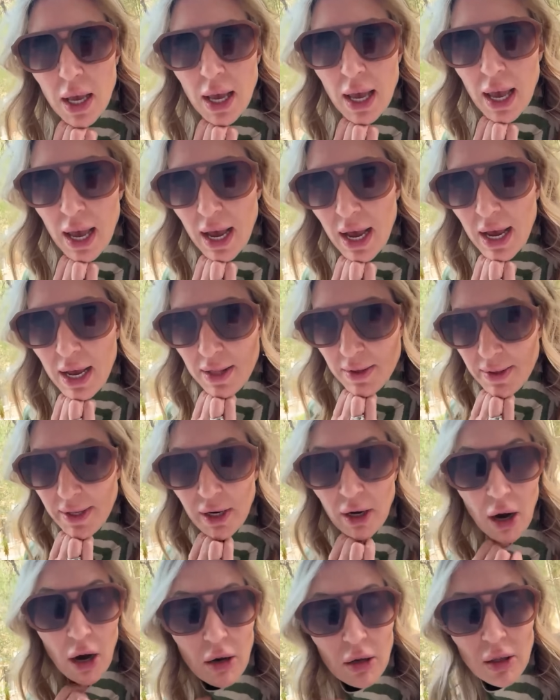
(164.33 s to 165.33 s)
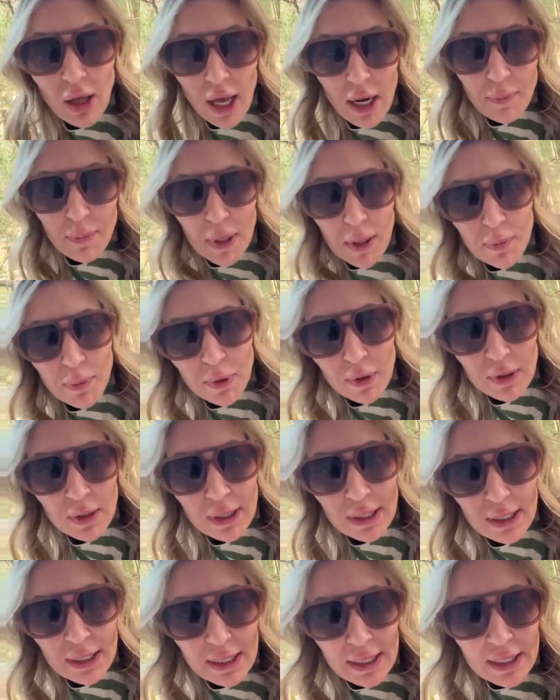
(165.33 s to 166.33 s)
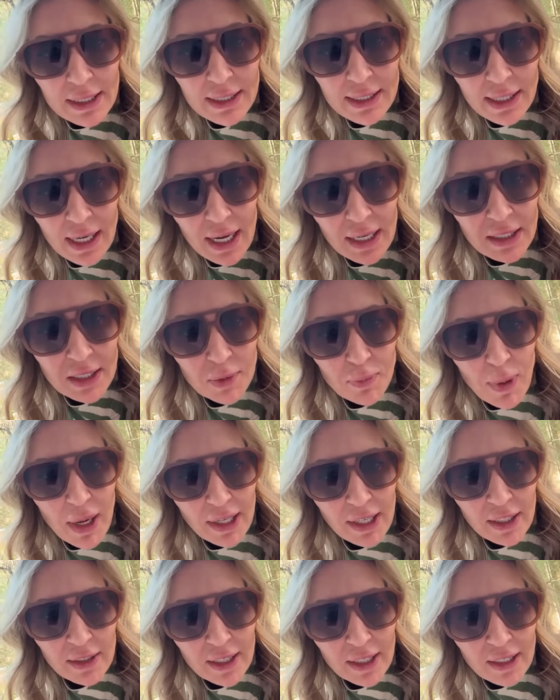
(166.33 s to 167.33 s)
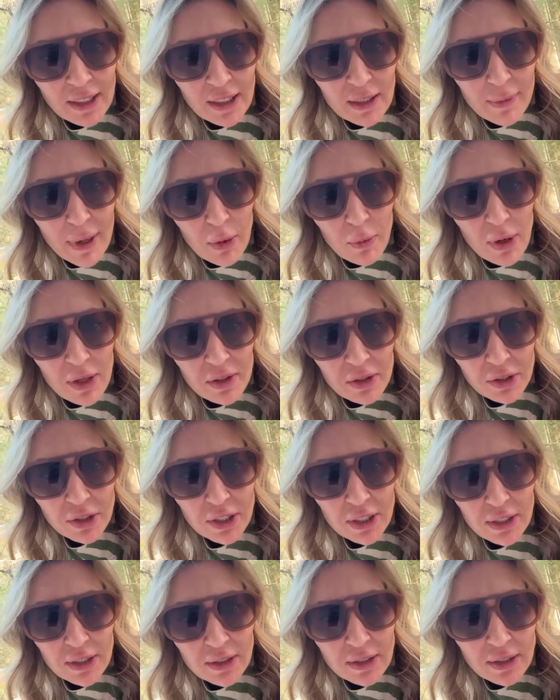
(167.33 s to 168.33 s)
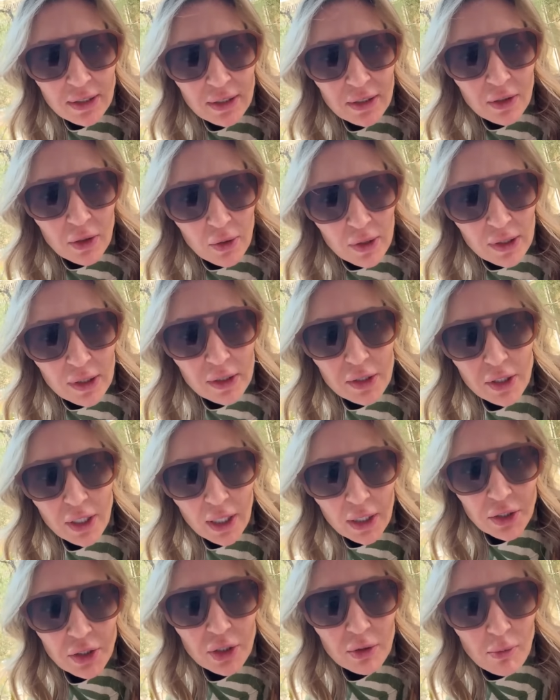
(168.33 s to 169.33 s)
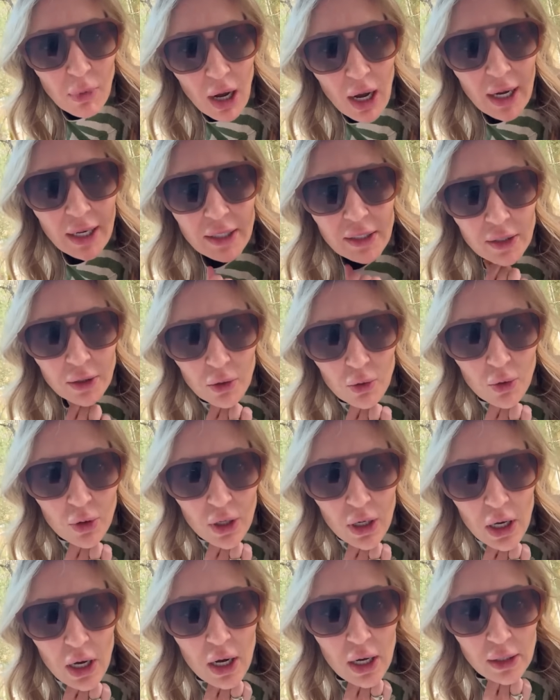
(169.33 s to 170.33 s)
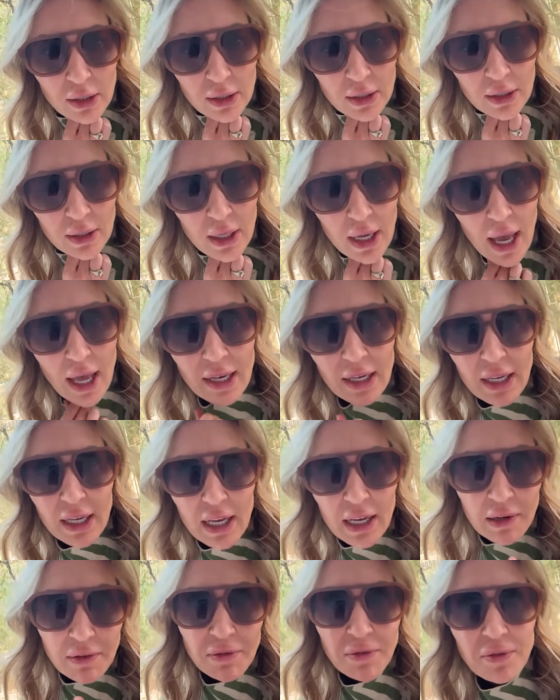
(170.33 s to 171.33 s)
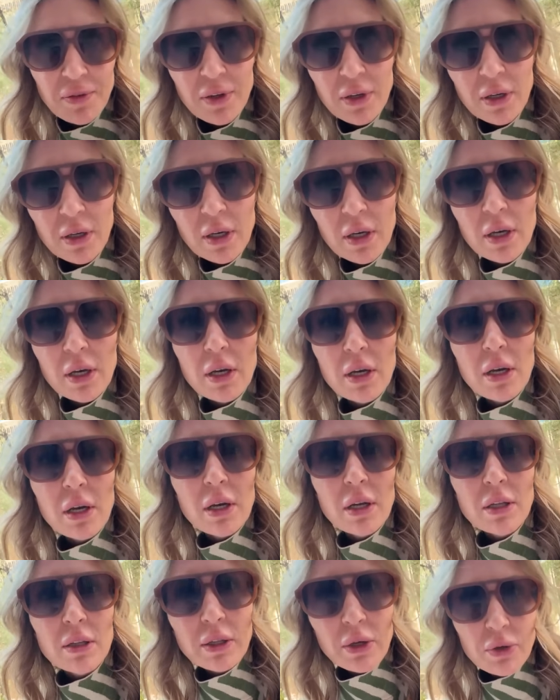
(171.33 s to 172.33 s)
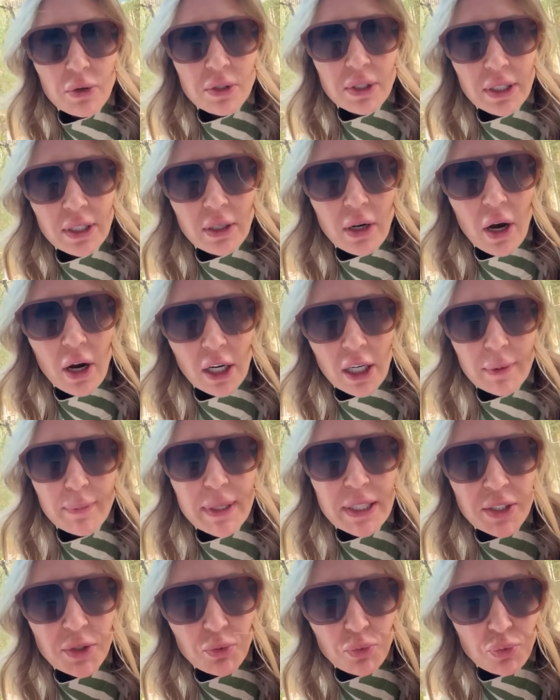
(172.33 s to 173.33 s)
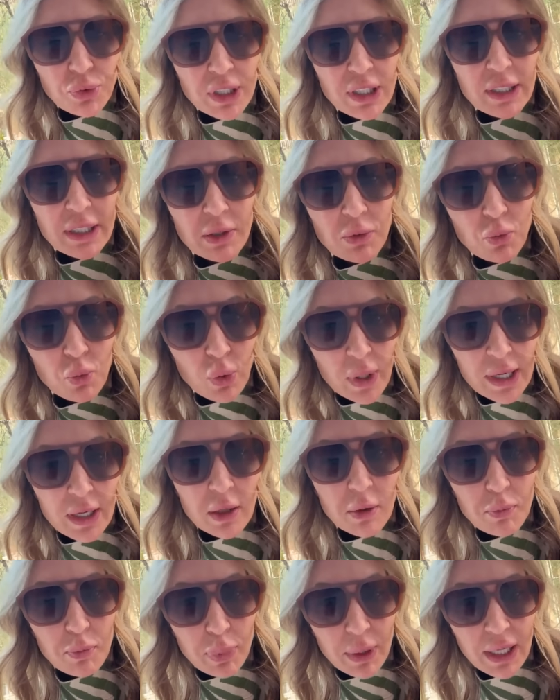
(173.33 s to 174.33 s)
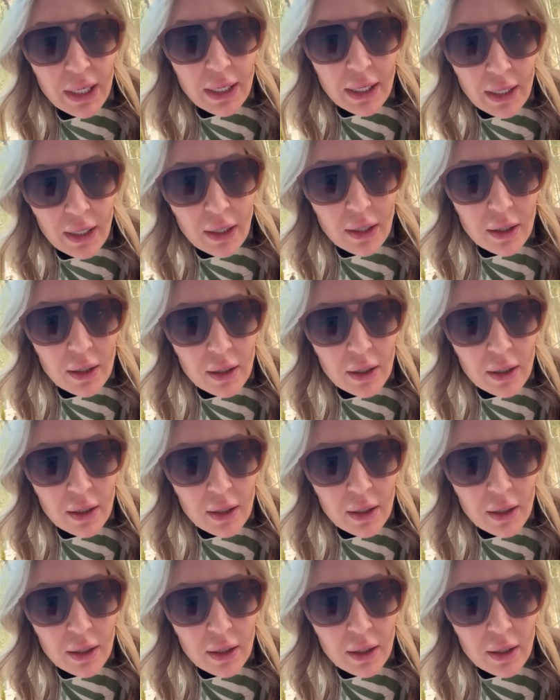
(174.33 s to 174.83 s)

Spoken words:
And there are a lot of people inside speculating about whether she's going to change her mind or not, and if closing arguments really will be